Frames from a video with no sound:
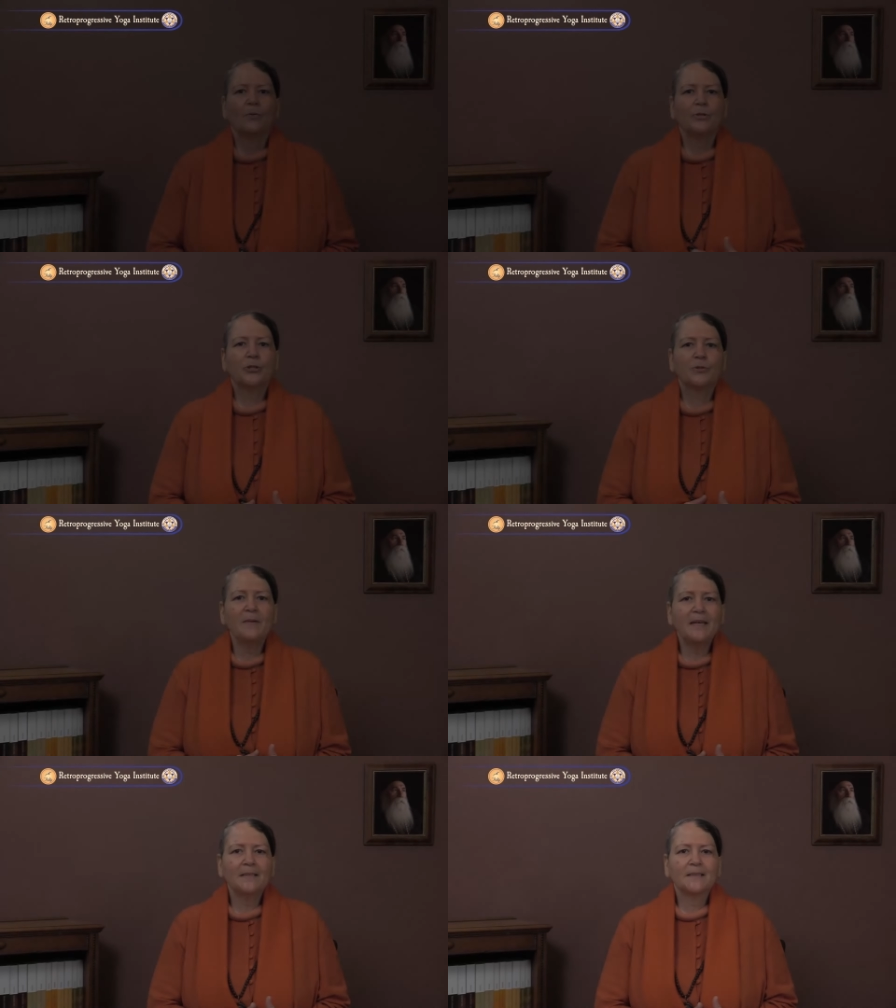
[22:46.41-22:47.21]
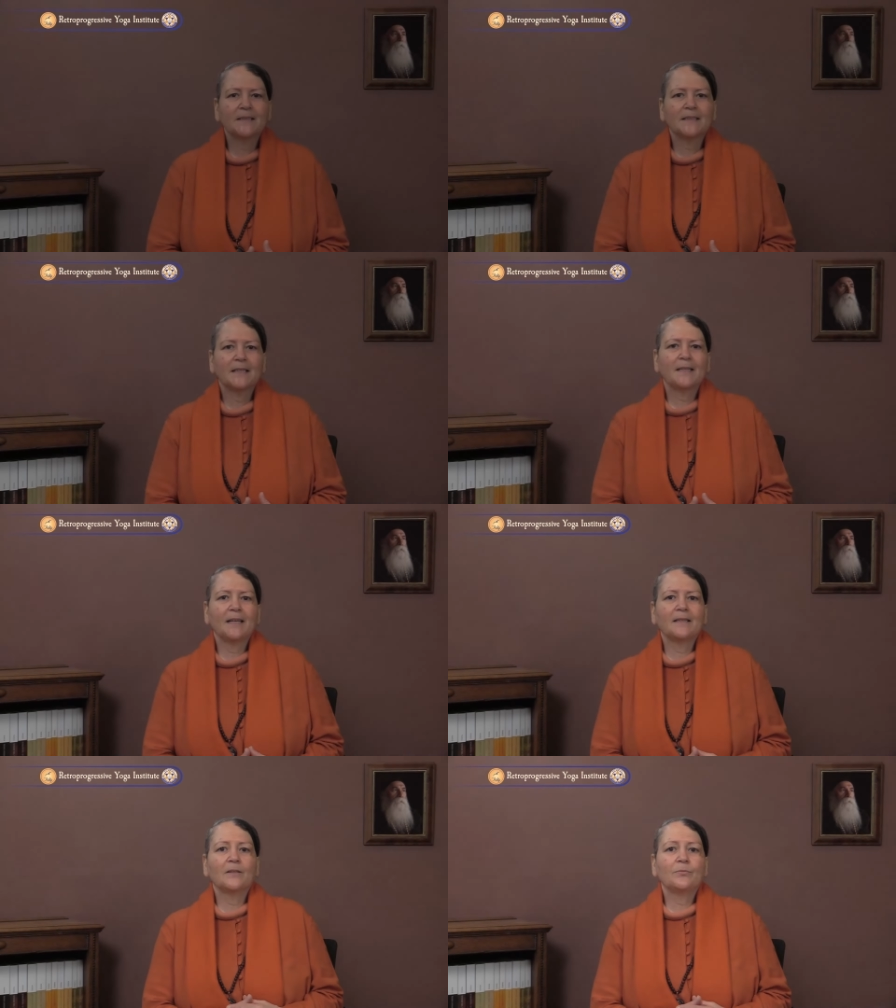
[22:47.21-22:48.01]
Which means
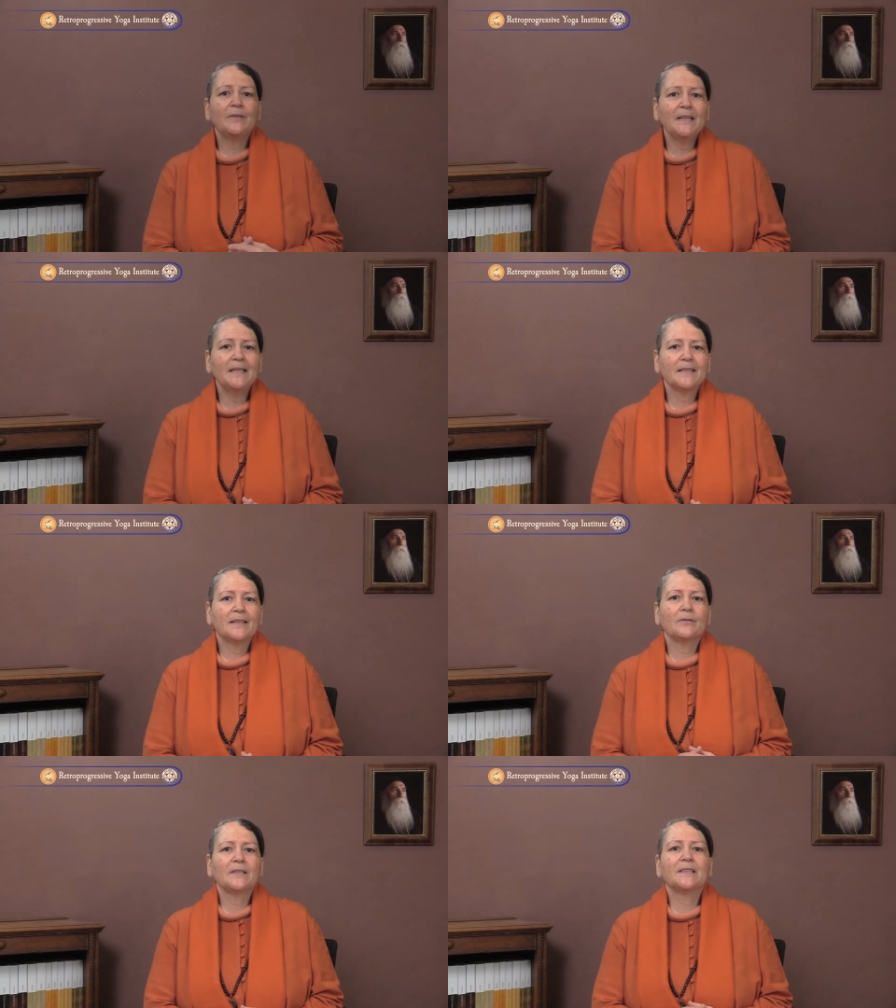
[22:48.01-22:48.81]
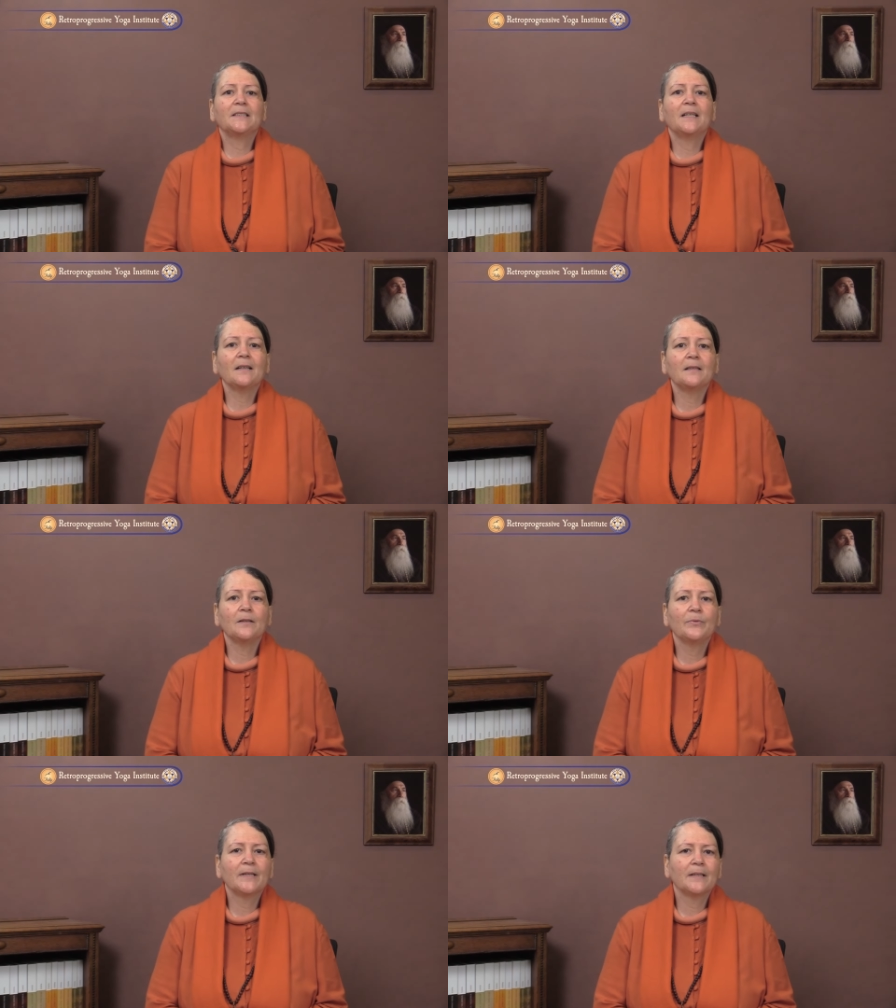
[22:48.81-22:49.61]
that there really there is
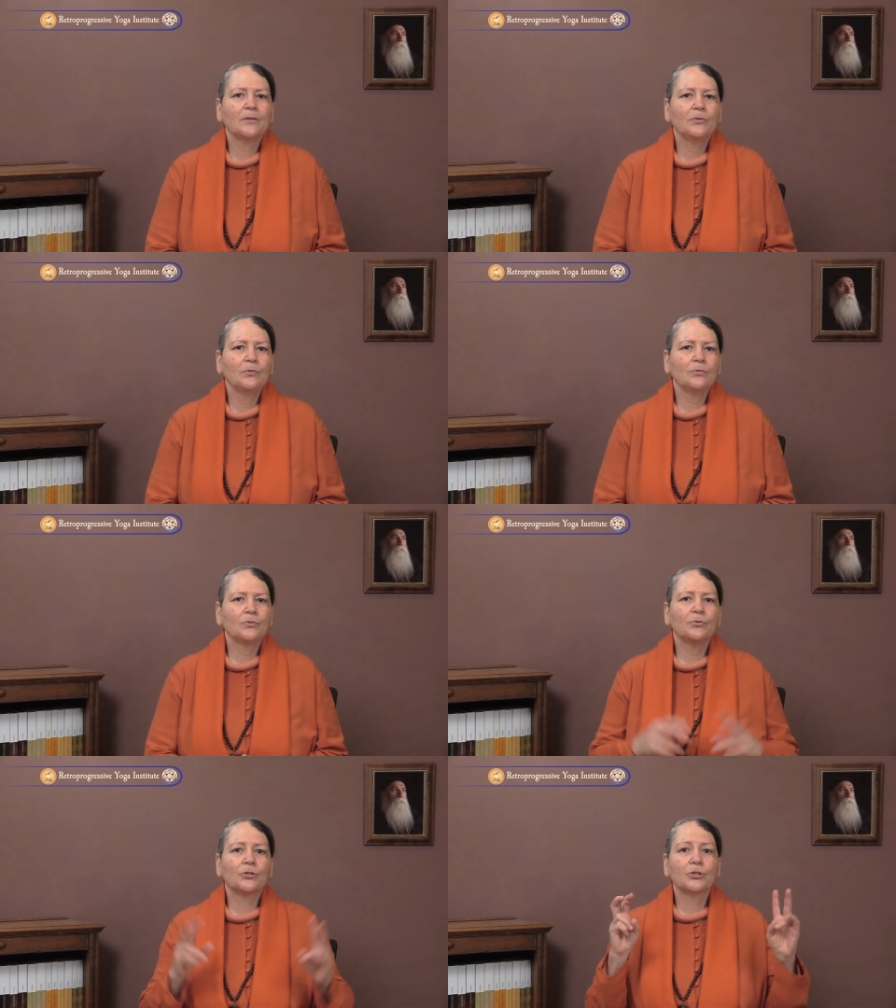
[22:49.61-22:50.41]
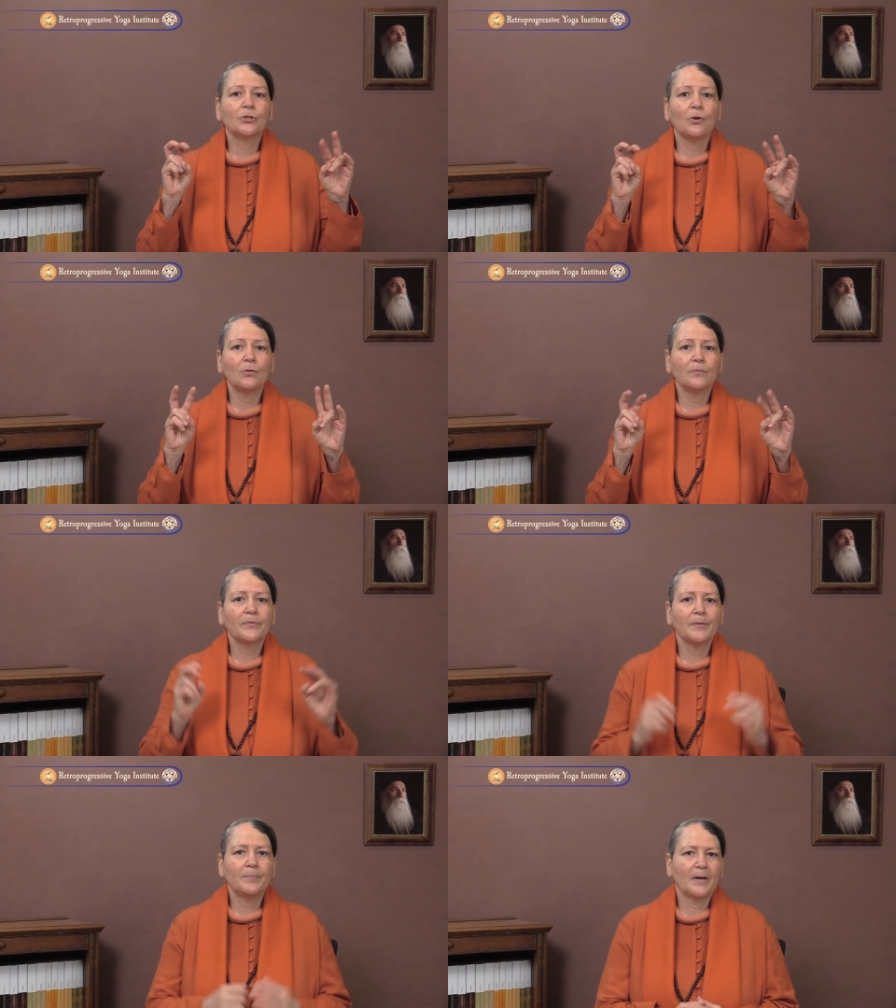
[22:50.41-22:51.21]
nothing we can do to
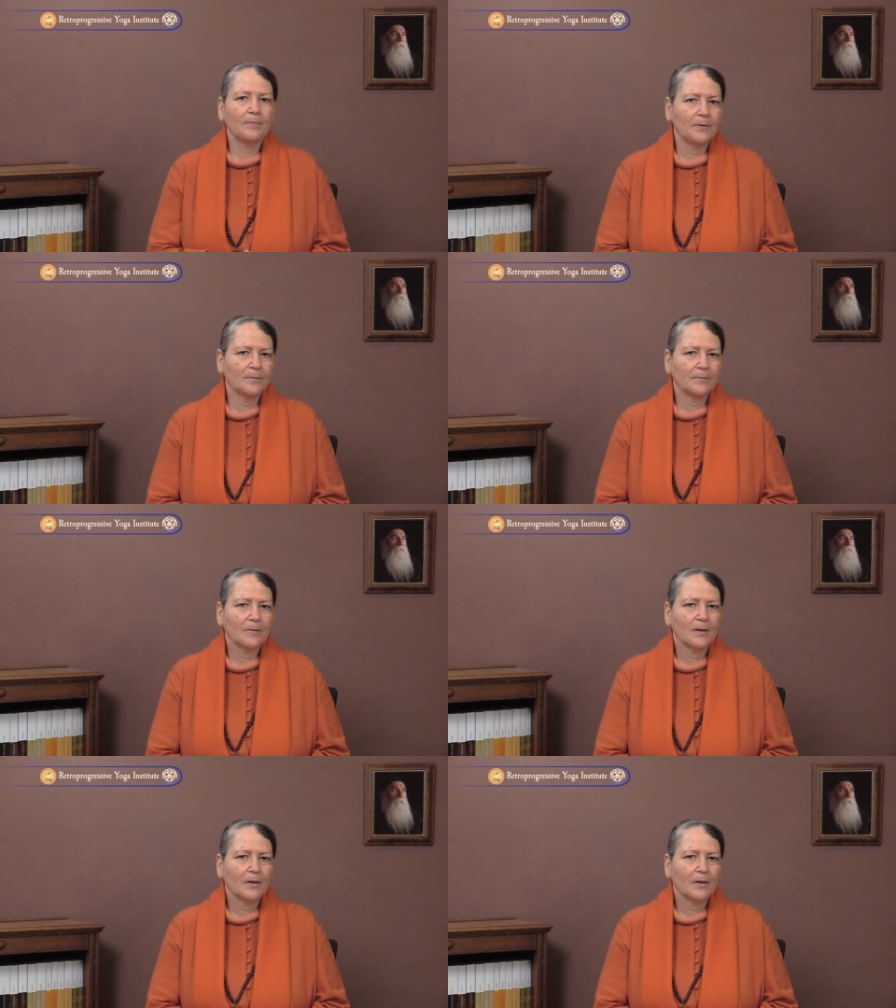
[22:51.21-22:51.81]
solve the problem.